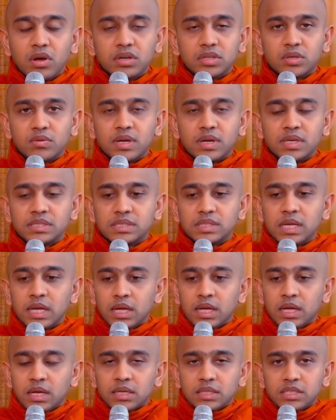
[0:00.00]
us.
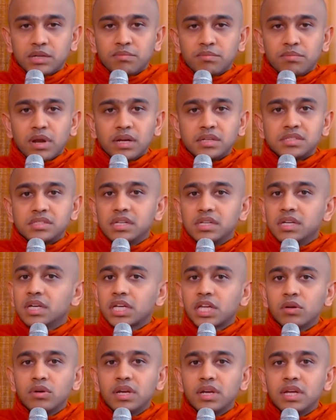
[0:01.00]
The blood
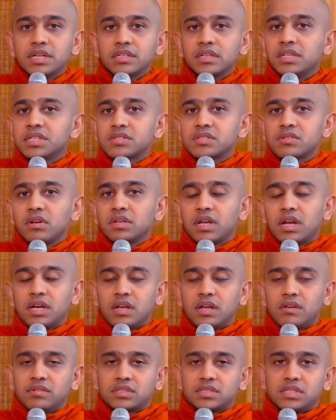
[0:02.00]
circulation is not under
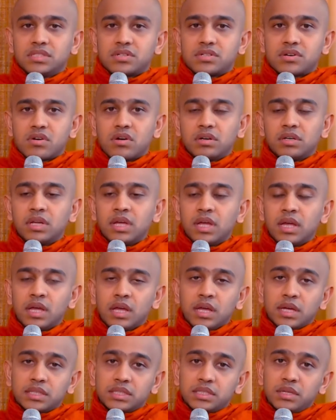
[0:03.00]
our control.
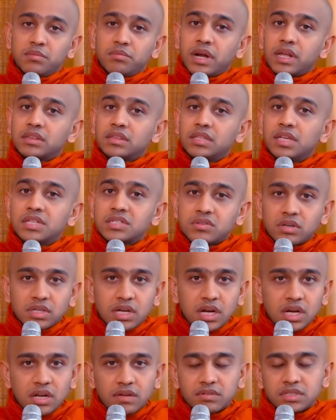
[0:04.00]
The breath is not
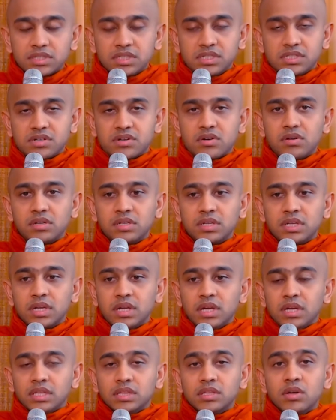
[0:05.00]
under our control.
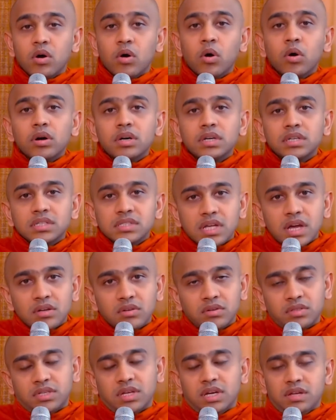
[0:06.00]
The organs are
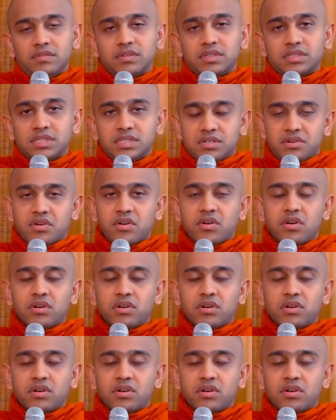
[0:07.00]
not under our control.